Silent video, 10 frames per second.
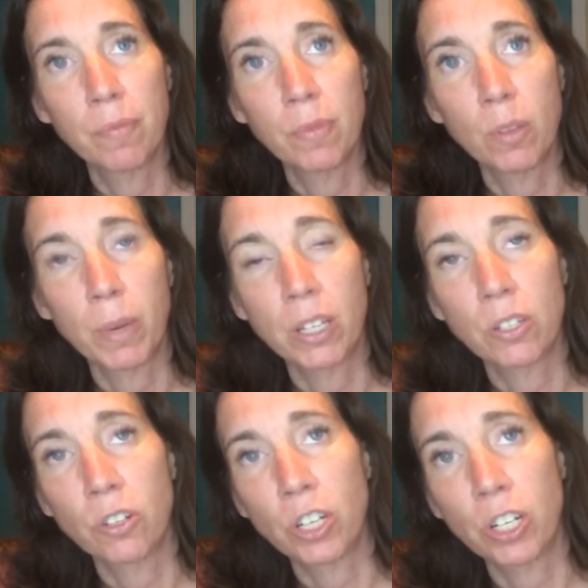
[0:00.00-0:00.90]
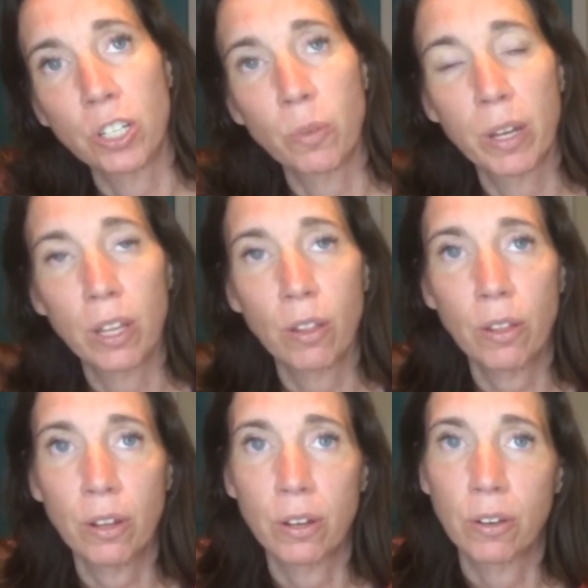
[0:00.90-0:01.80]
You might start judging the way you
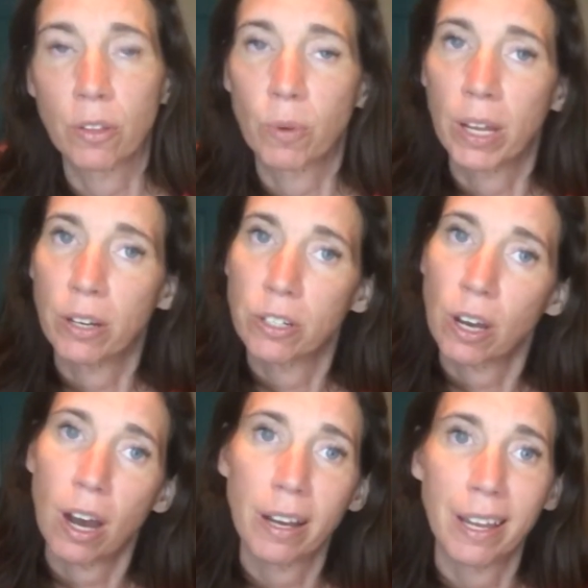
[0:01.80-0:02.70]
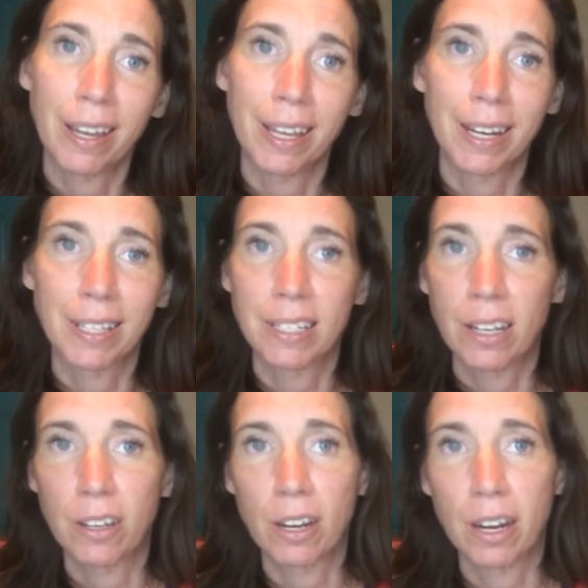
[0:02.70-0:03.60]
look or the way you're talking, and it's
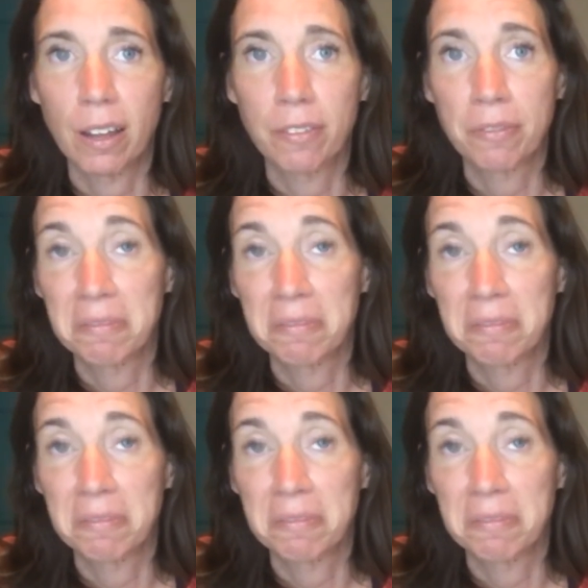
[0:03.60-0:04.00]
not good enough.